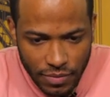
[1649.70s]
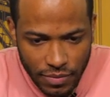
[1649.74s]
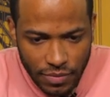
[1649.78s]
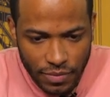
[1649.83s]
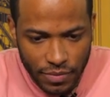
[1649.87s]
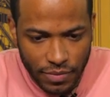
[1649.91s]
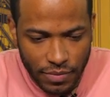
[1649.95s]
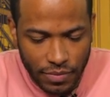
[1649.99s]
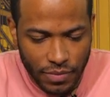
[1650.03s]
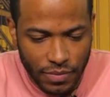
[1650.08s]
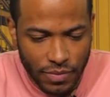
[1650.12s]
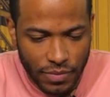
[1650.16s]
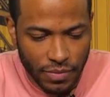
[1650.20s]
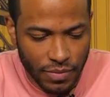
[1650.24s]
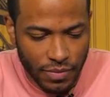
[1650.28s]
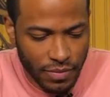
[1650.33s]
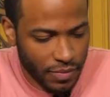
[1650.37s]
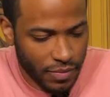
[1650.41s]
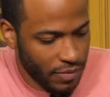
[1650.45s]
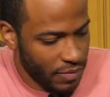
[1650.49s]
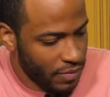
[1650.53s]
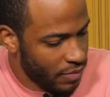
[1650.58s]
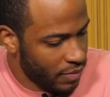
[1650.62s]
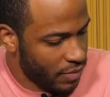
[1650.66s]

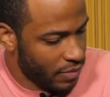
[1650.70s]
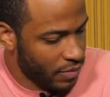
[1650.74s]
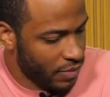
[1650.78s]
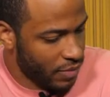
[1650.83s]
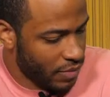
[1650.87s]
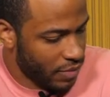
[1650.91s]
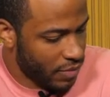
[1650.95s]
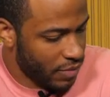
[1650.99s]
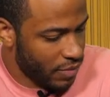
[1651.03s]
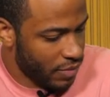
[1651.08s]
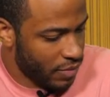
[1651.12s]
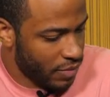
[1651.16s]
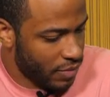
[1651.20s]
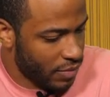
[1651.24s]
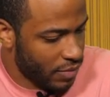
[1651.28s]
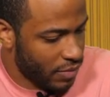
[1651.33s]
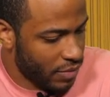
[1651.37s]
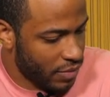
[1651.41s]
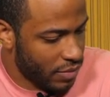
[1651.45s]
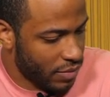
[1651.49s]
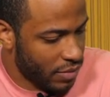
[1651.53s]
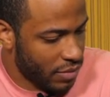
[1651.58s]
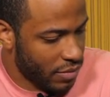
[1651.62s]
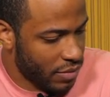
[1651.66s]

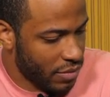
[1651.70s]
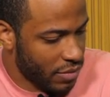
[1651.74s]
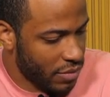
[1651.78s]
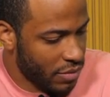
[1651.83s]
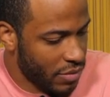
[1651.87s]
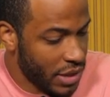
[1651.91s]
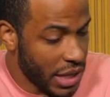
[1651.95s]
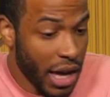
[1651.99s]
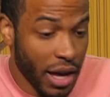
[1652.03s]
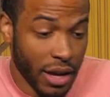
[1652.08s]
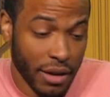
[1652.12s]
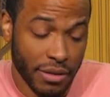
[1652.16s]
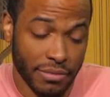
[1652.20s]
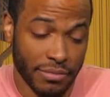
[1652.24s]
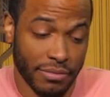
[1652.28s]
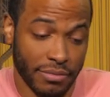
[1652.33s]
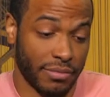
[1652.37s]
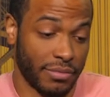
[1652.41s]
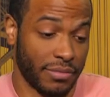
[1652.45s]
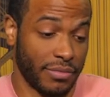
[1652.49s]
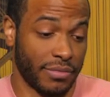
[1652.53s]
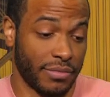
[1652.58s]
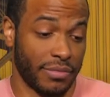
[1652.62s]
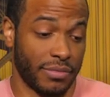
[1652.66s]

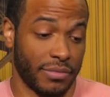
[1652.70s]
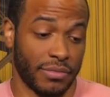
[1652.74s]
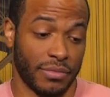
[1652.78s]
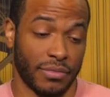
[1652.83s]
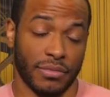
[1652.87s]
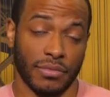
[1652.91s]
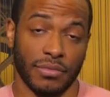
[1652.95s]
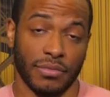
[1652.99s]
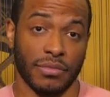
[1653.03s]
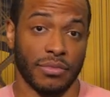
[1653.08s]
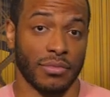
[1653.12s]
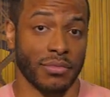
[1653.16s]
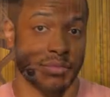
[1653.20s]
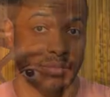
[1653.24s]
(silent)